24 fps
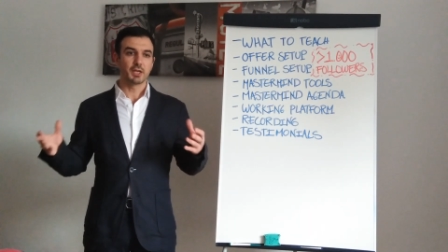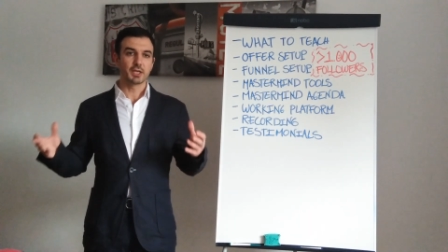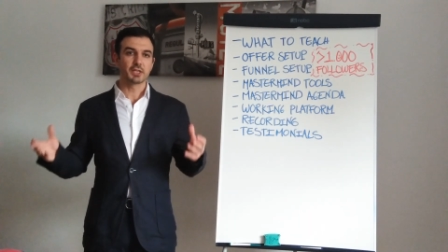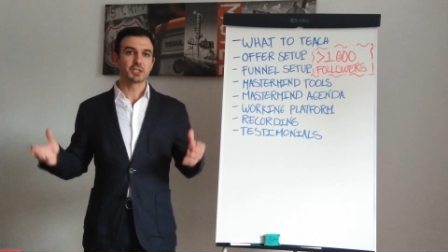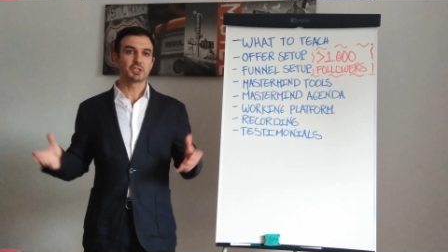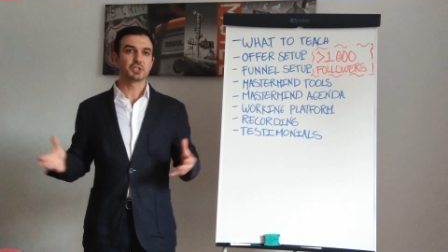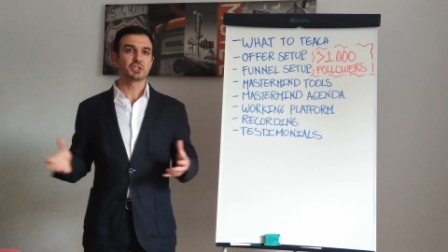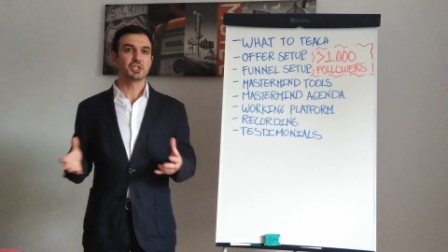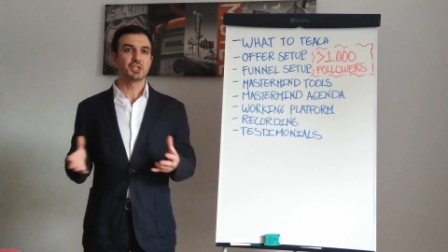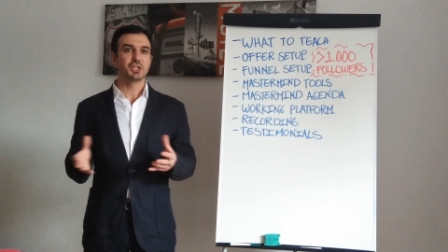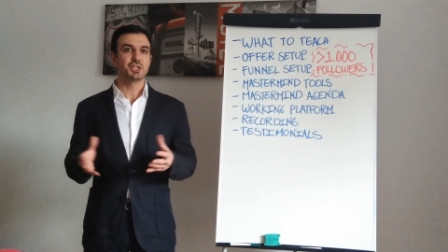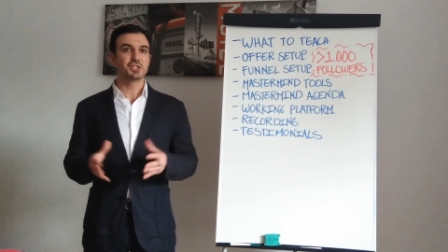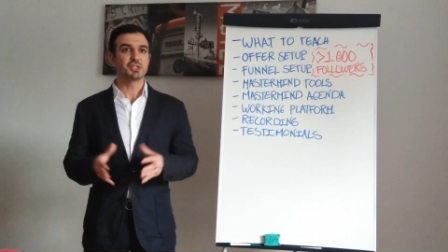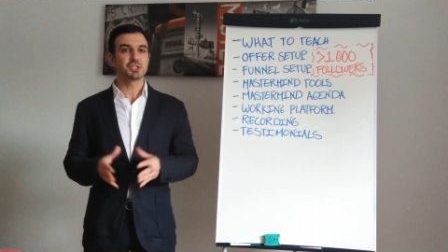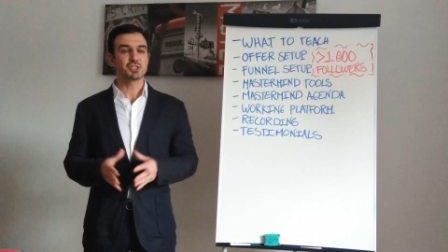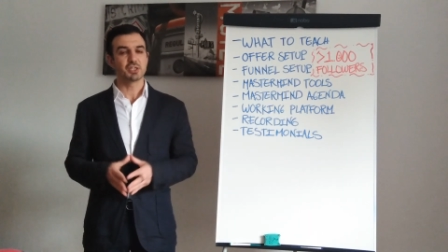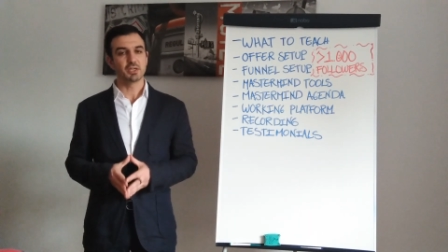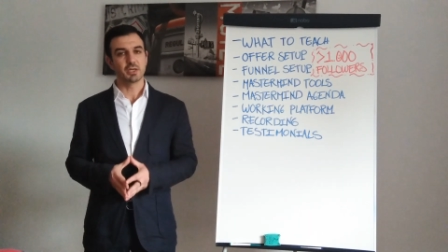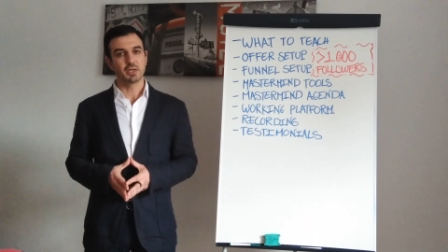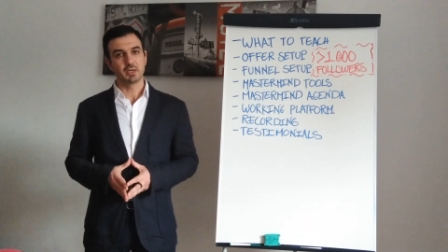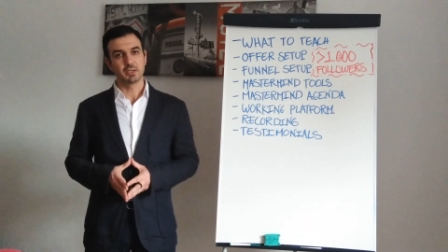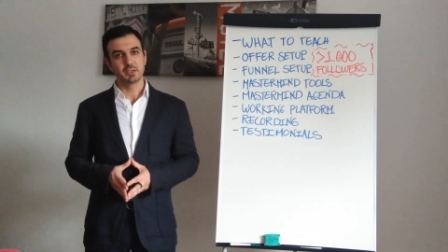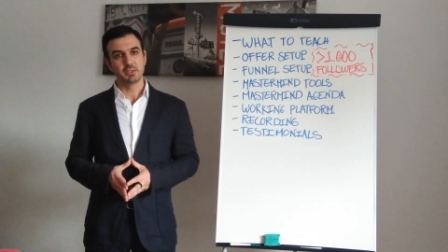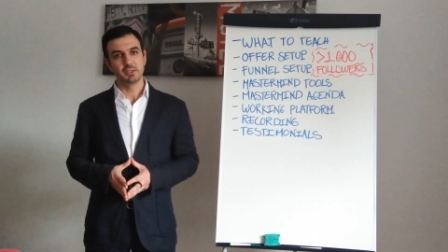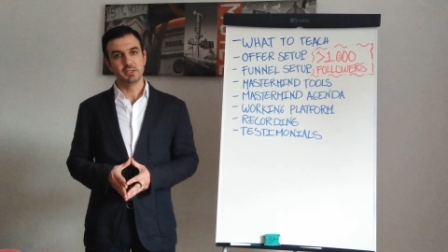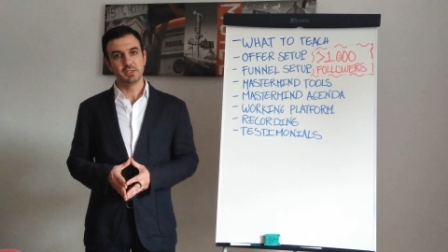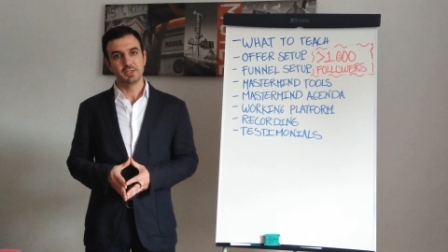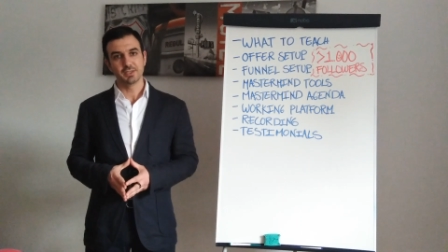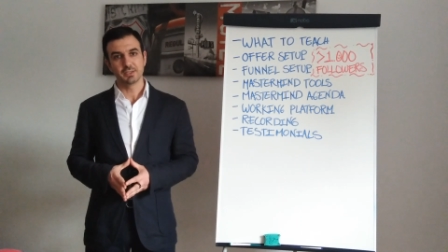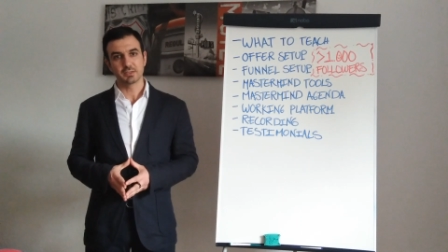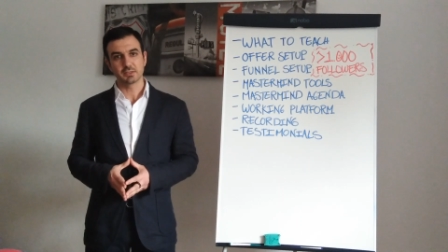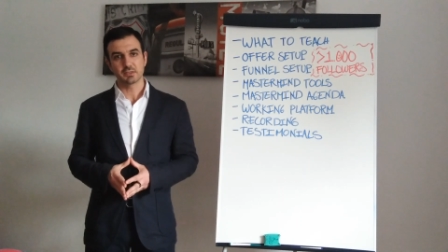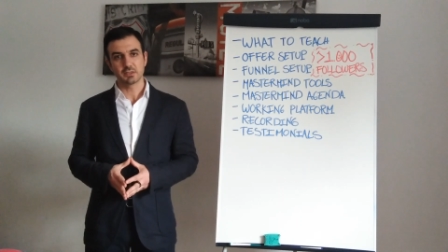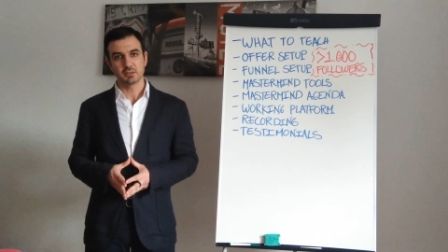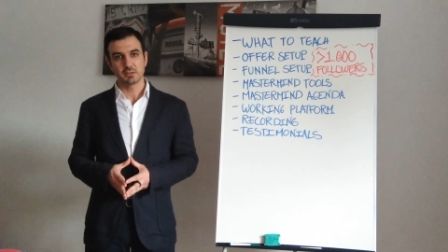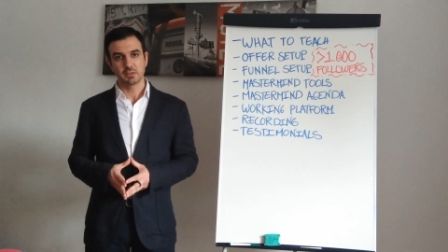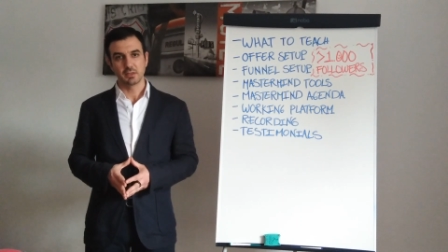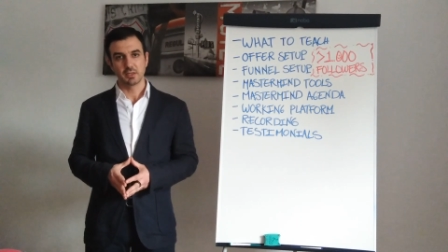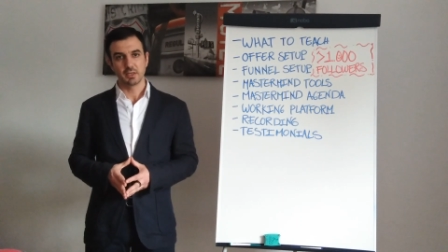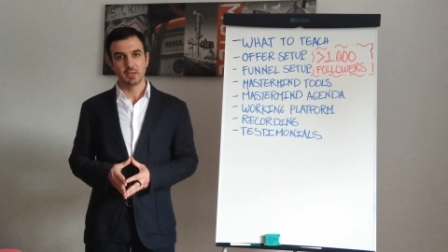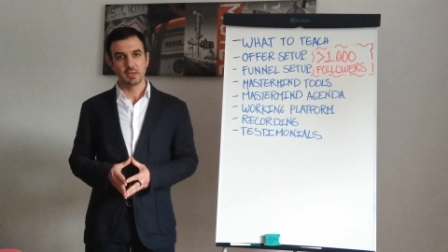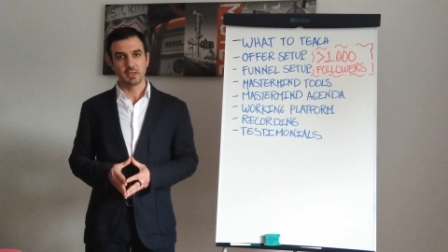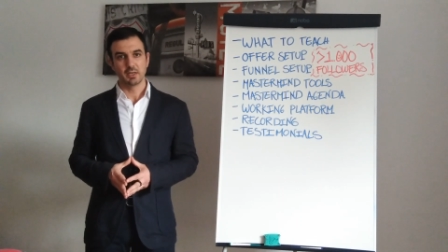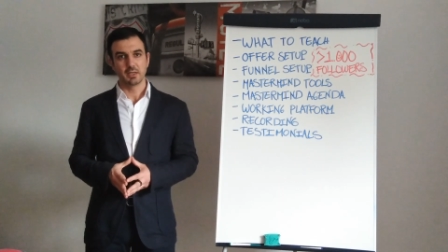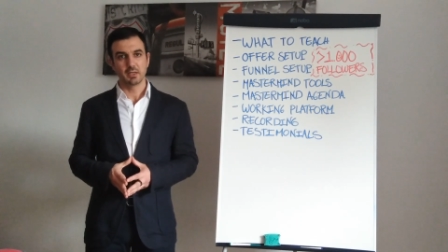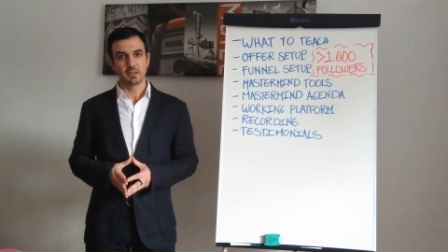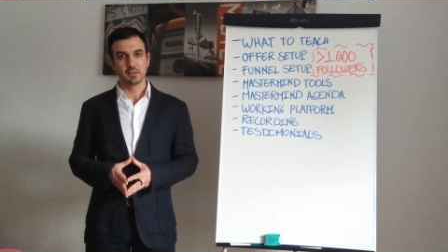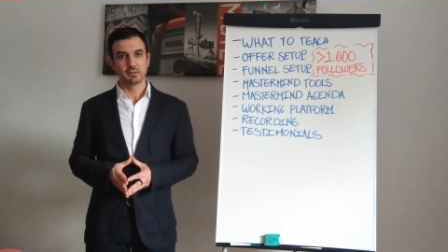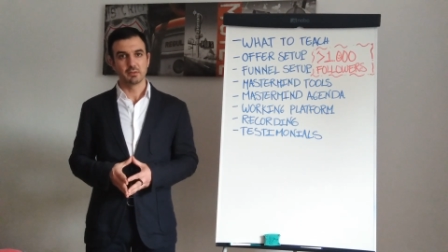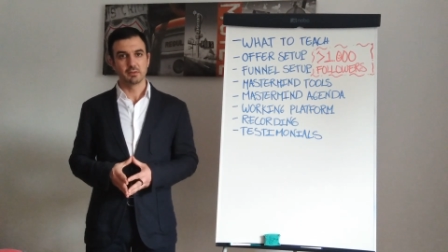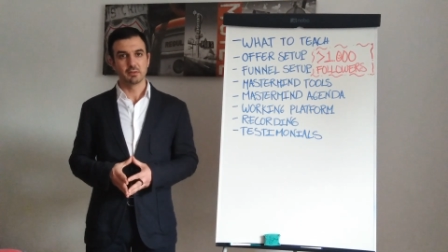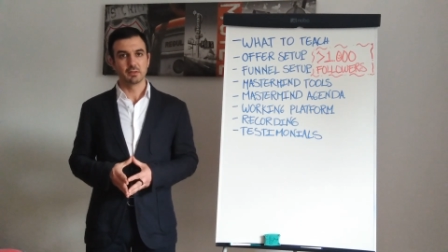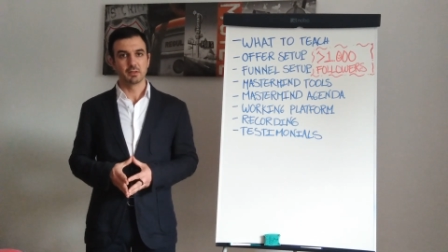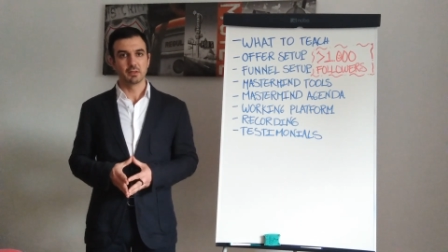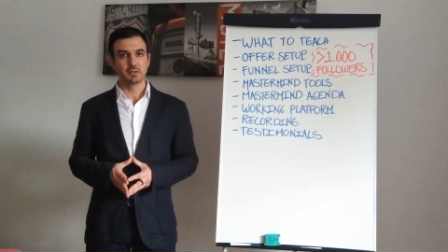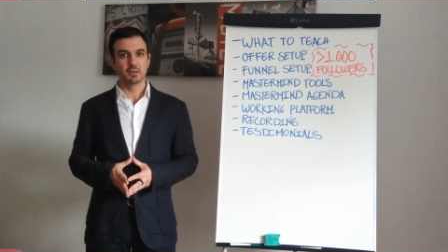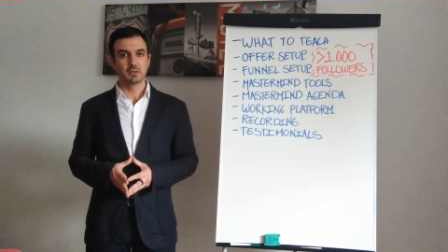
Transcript: exchange ideas and